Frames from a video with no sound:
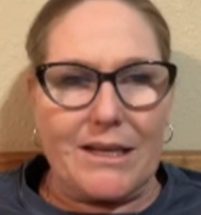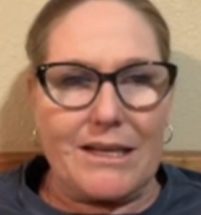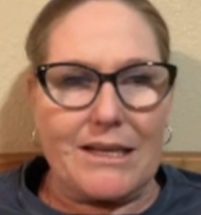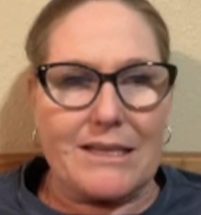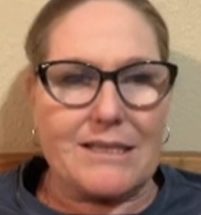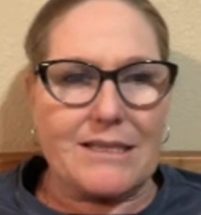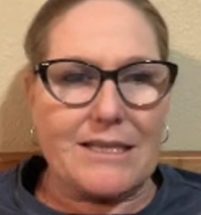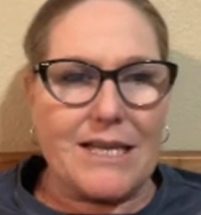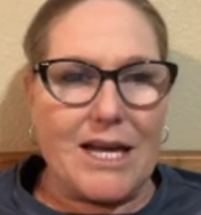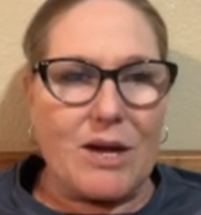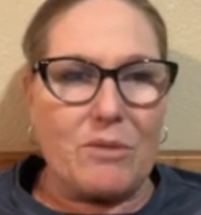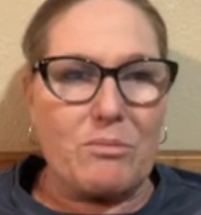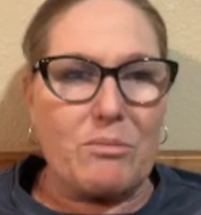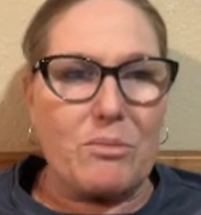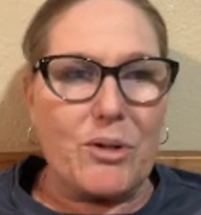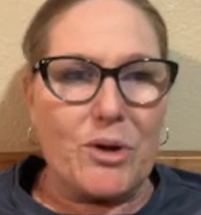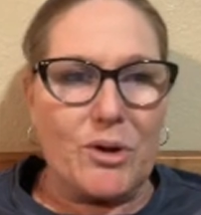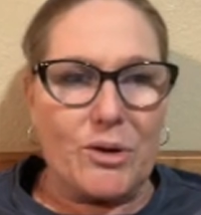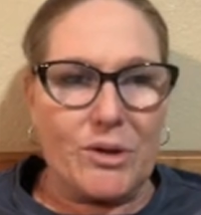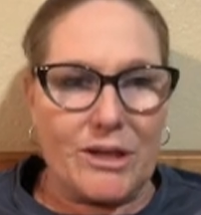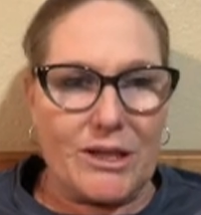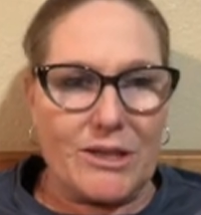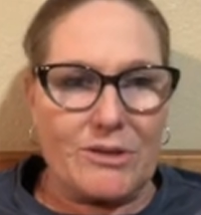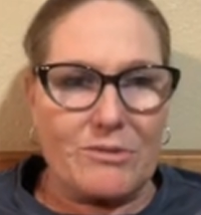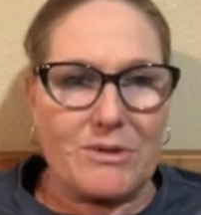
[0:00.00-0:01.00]
is that
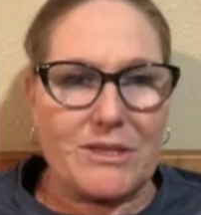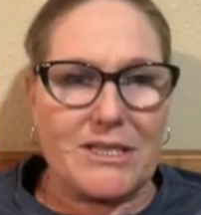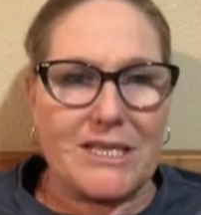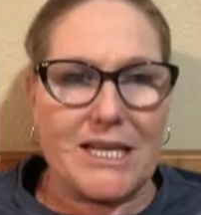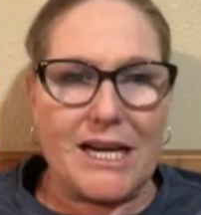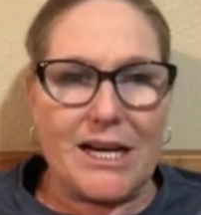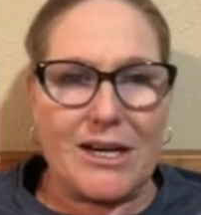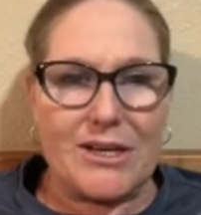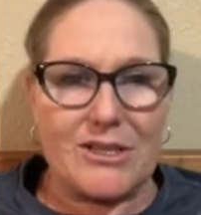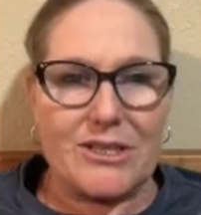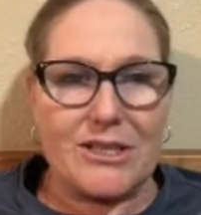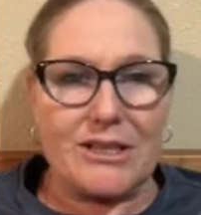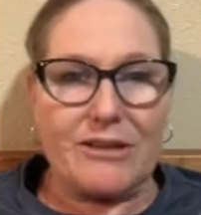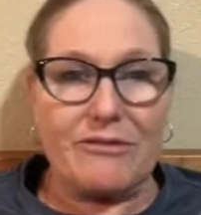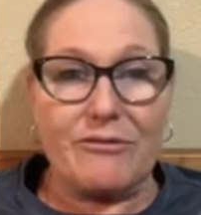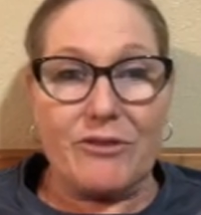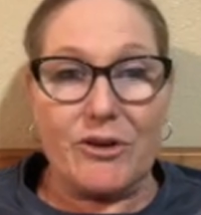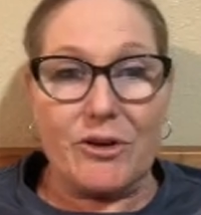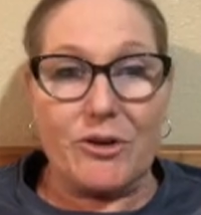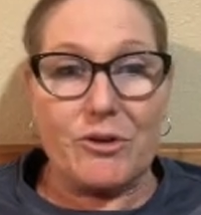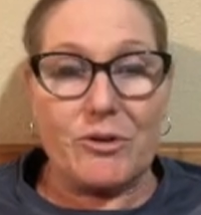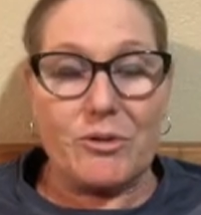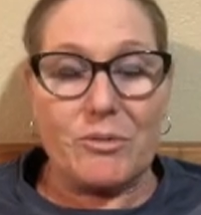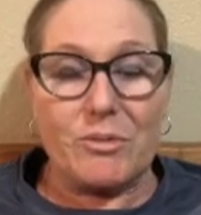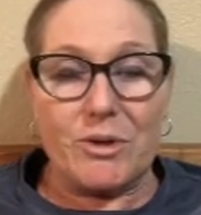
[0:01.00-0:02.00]
Poland was actually
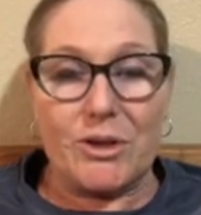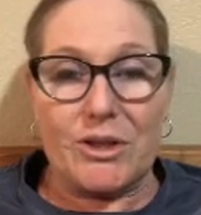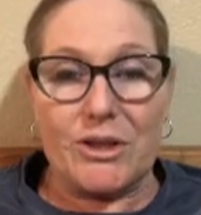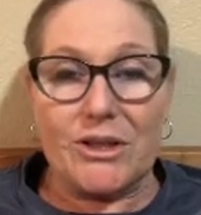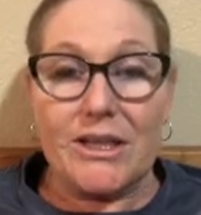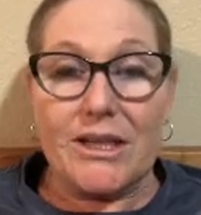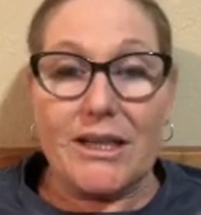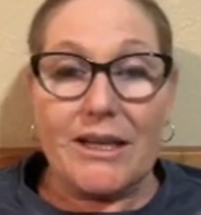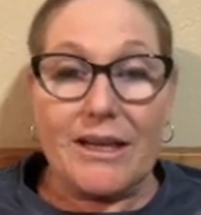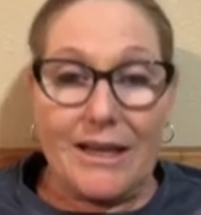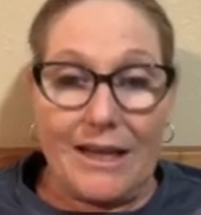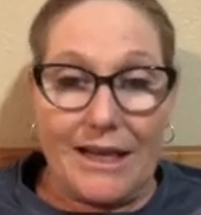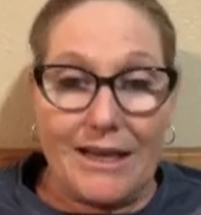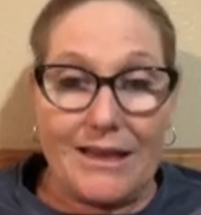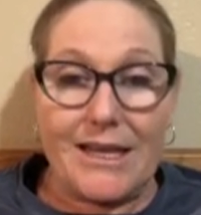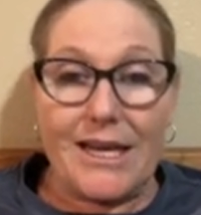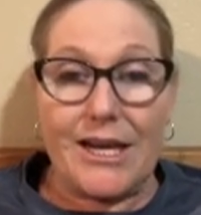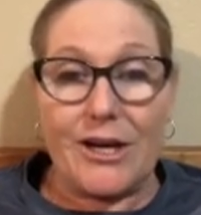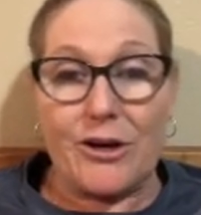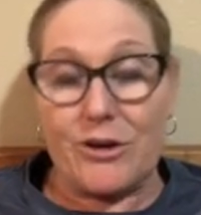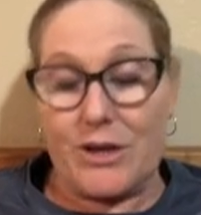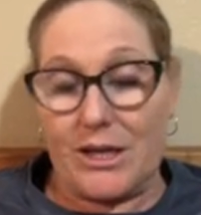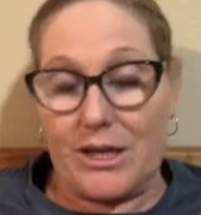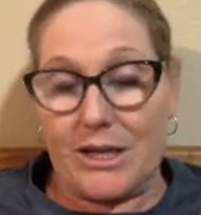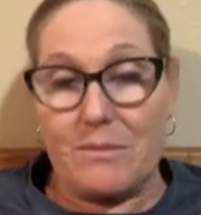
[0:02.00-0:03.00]
vulnerable and they
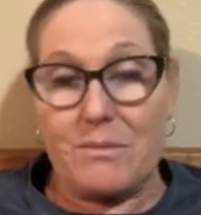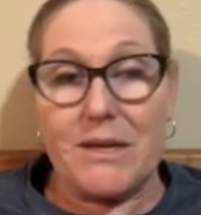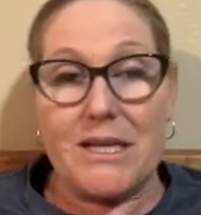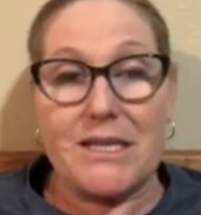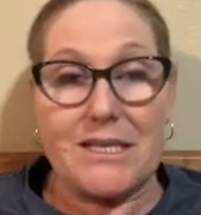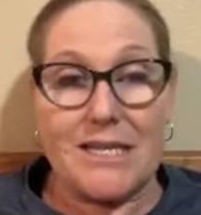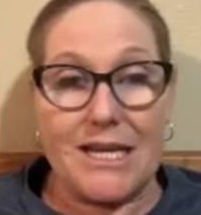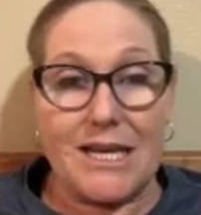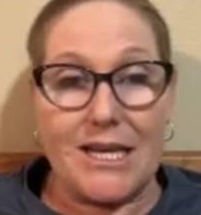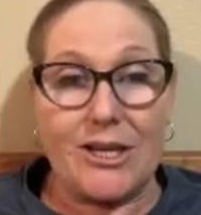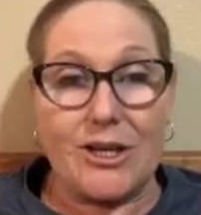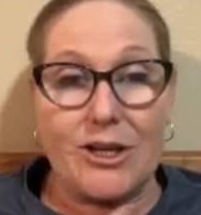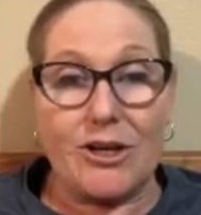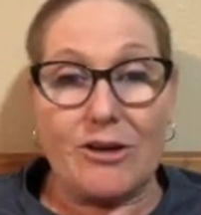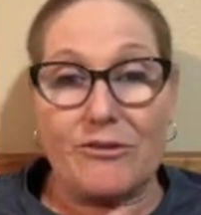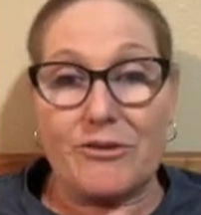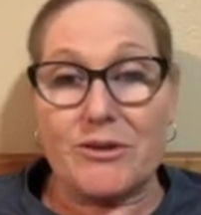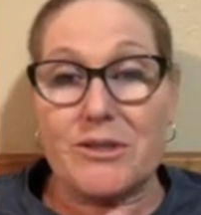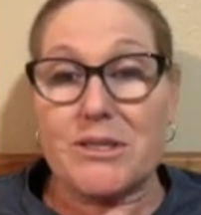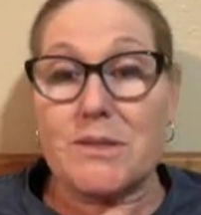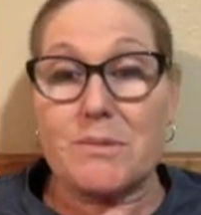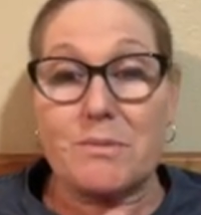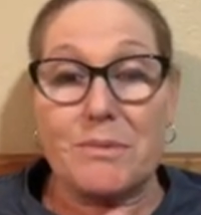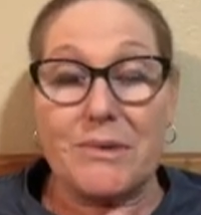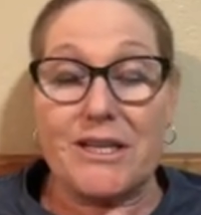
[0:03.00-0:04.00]
are going to be taken over
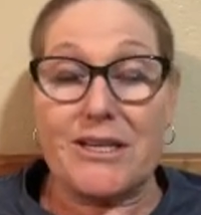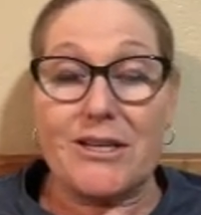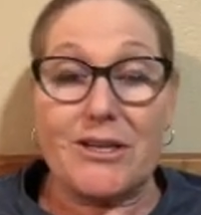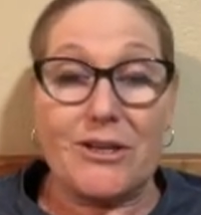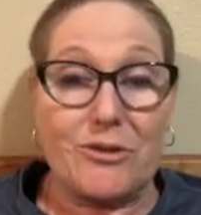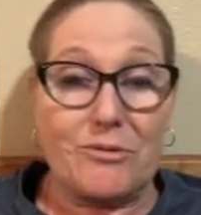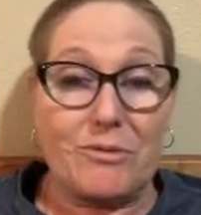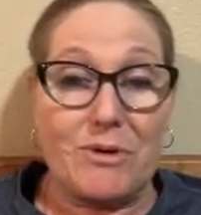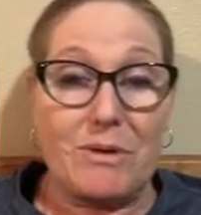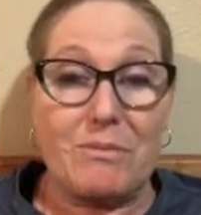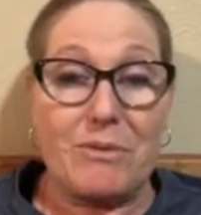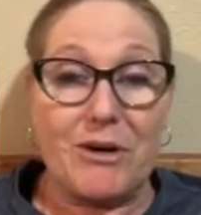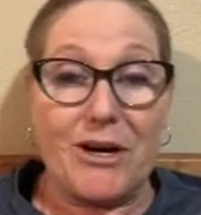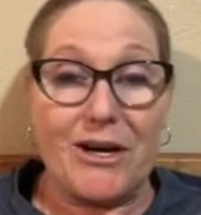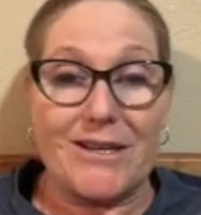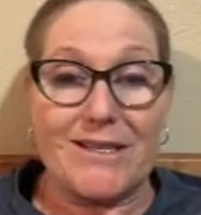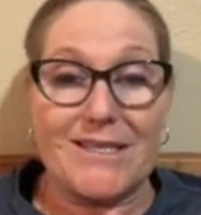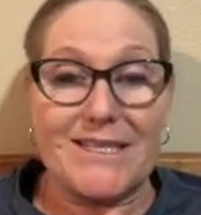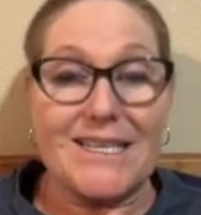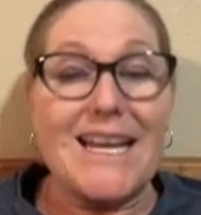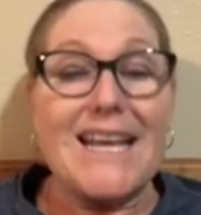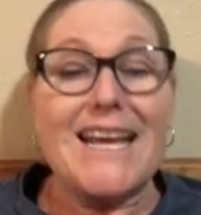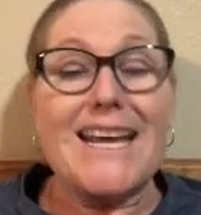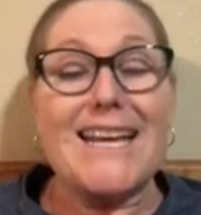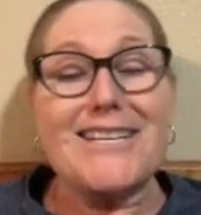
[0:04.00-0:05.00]
and split into 3 parts,
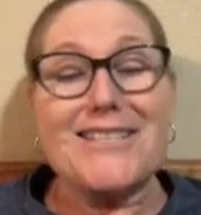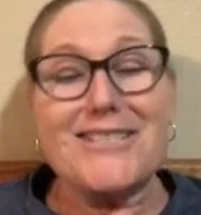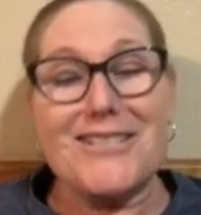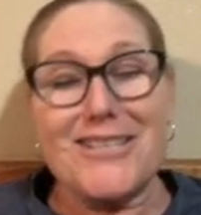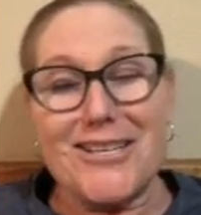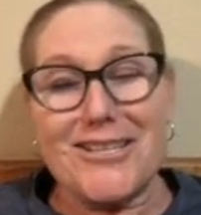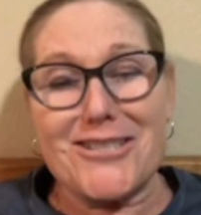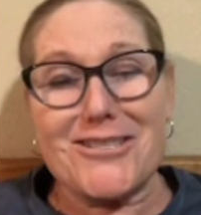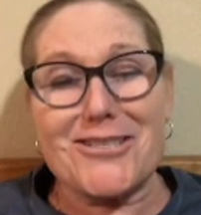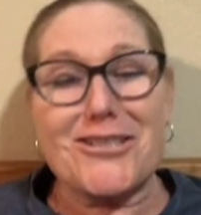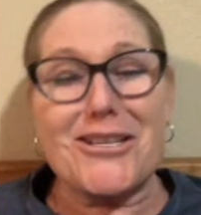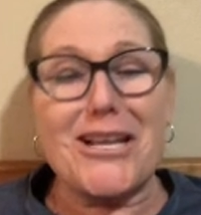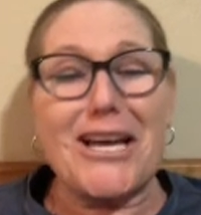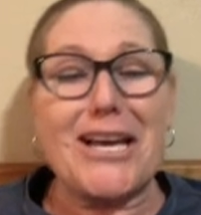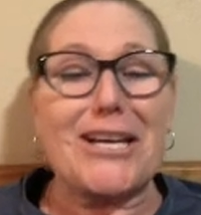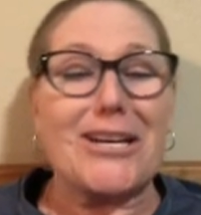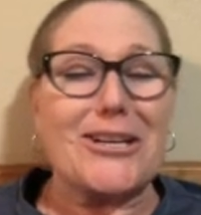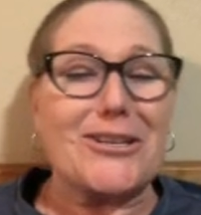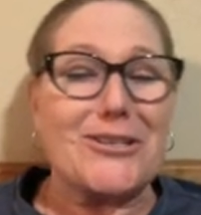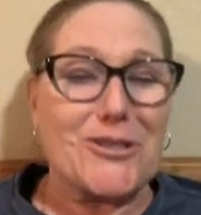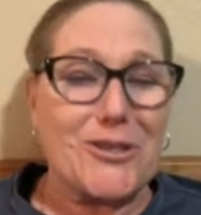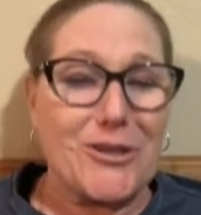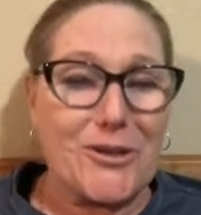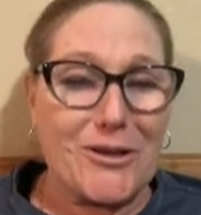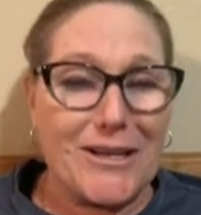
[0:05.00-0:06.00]
just like a
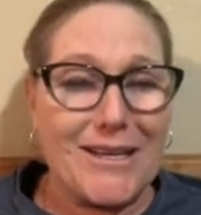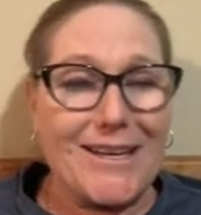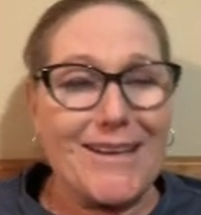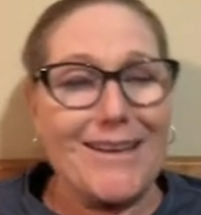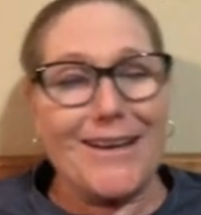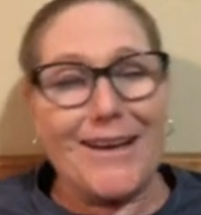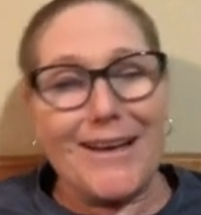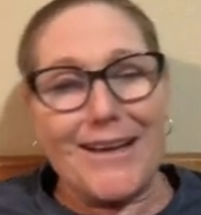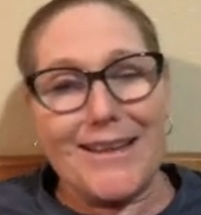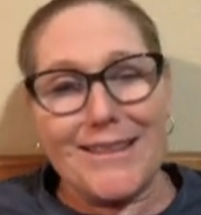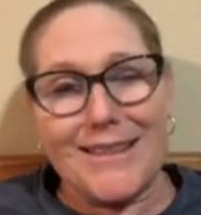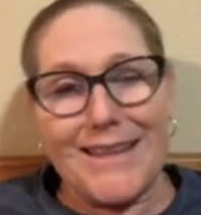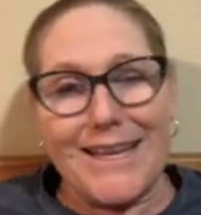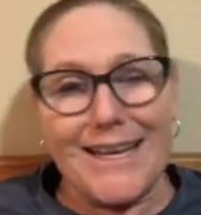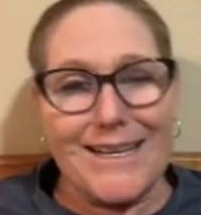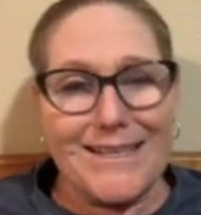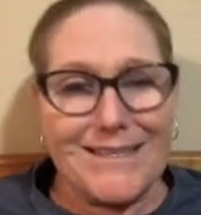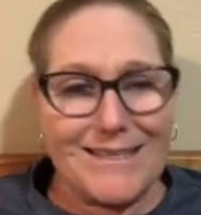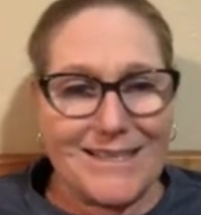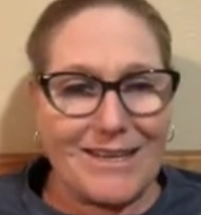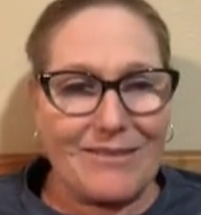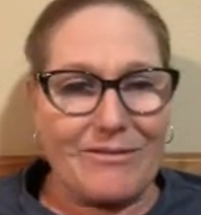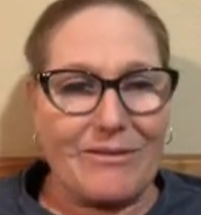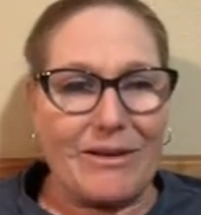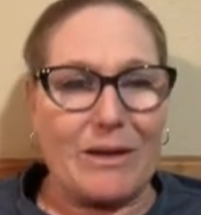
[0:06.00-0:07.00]
turkey on
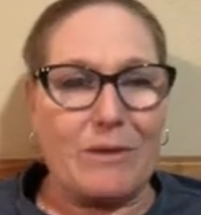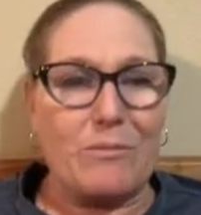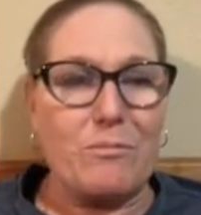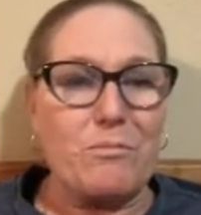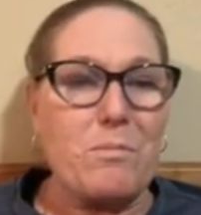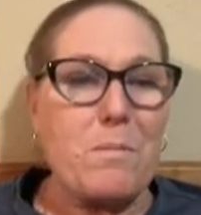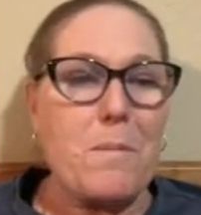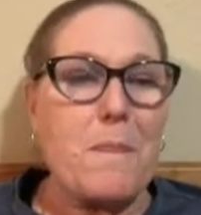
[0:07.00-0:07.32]
Thanksgiving.